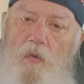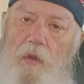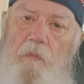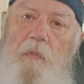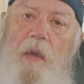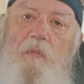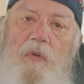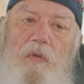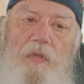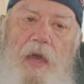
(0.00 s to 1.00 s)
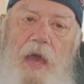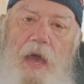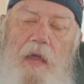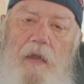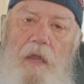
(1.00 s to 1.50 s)
Remember
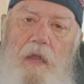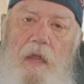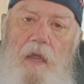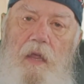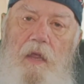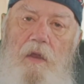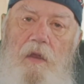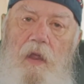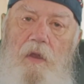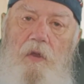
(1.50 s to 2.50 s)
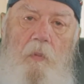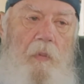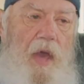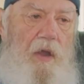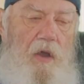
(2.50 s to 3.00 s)
that no
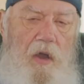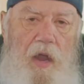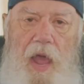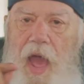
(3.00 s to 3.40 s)
matter